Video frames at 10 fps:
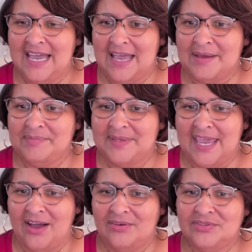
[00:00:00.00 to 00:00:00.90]
the time
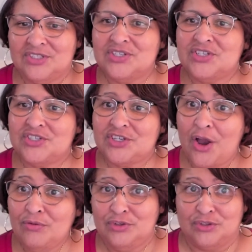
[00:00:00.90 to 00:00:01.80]
now to show
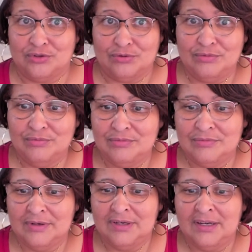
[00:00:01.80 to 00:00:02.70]
you
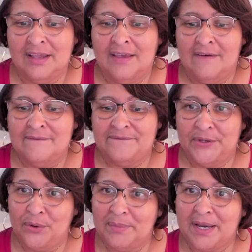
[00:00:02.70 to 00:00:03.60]

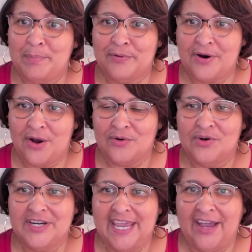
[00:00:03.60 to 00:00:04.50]
Filmic Pro.
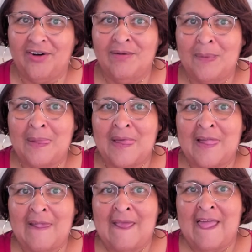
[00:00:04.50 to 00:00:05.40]
Now,
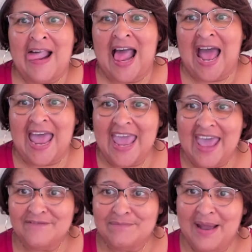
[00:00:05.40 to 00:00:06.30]
I
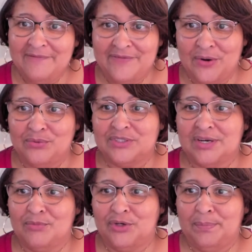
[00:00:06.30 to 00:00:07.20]
have my phone, which
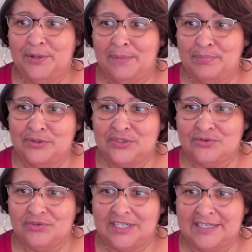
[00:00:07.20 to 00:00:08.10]
I'm going to put up on
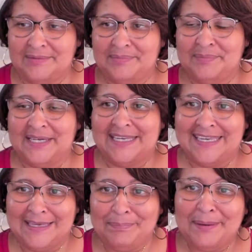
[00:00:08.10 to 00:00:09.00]
screen, but
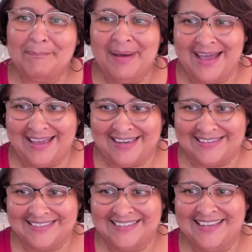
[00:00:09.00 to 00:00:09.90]
keep in
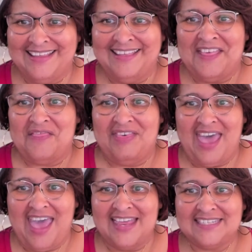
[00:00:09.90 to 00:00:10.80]
mind
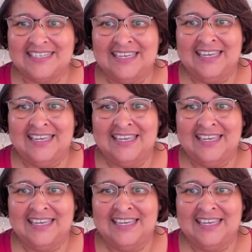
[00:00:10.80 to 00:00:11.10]
that